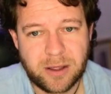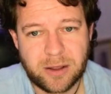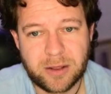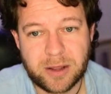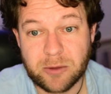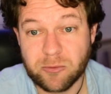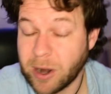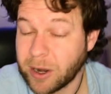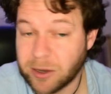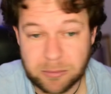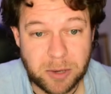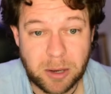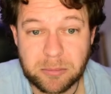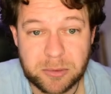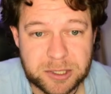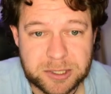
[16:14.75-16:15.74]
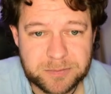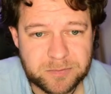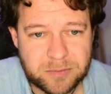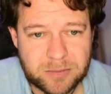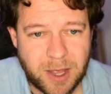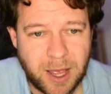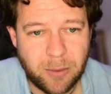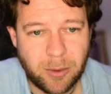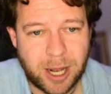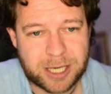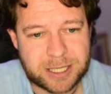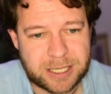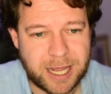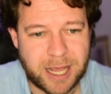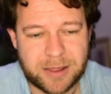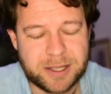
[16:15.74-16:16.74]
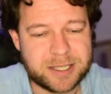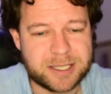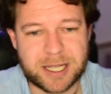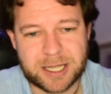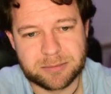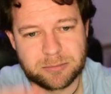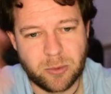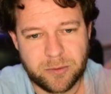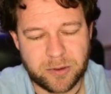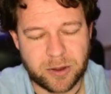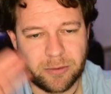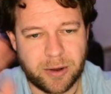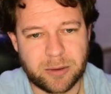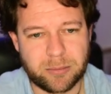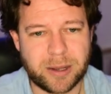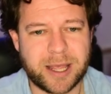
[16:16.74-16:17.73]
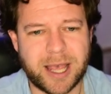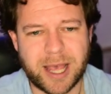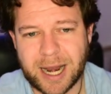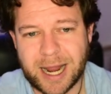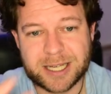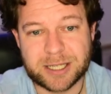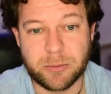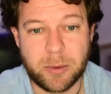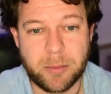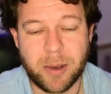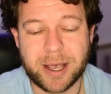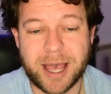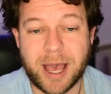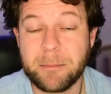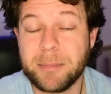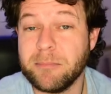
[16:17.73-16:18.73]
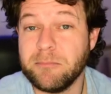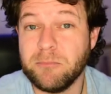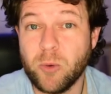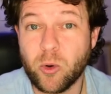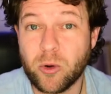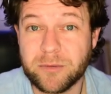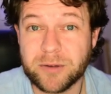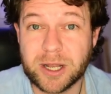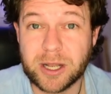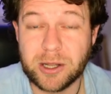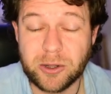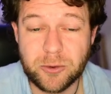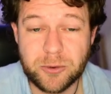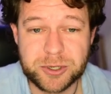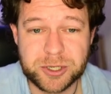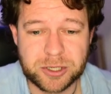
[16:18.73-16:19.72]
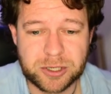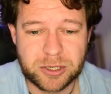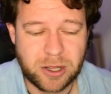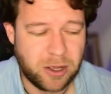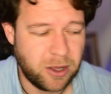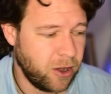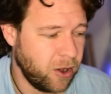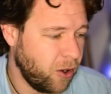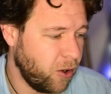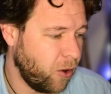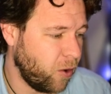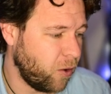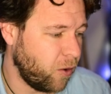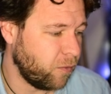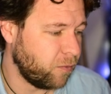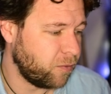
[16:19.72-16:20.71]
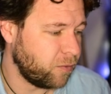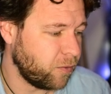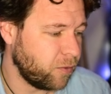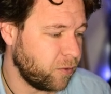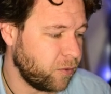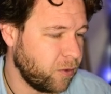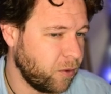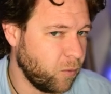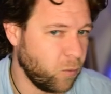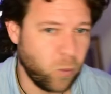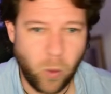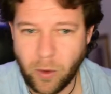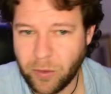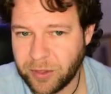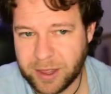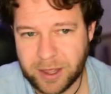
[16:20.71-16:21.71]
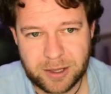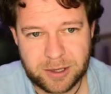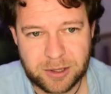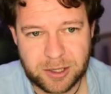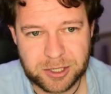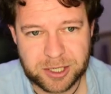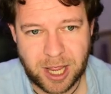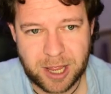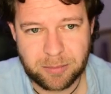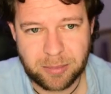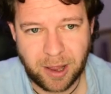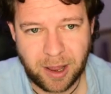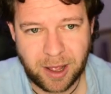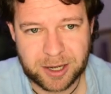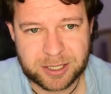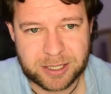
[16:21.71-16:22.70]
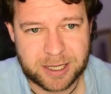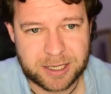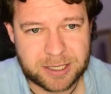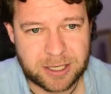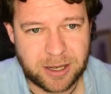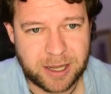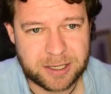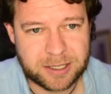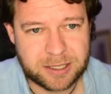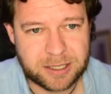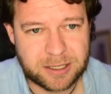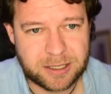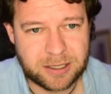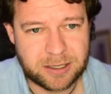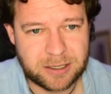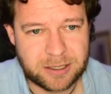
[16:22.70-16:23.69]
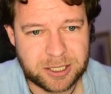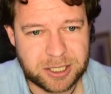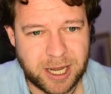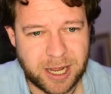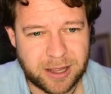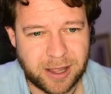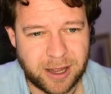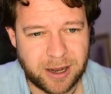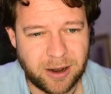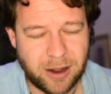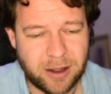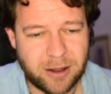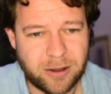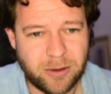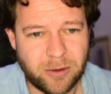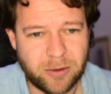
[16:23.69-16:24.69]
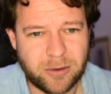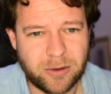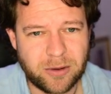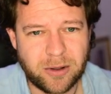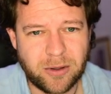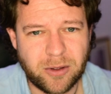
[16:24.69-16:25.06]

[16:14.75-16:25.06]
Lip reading: the random numbers, and we'll actually get these things moving around, blinking, and actually we might get a bit more of an illusion of what the shape actually is. So let's check that. On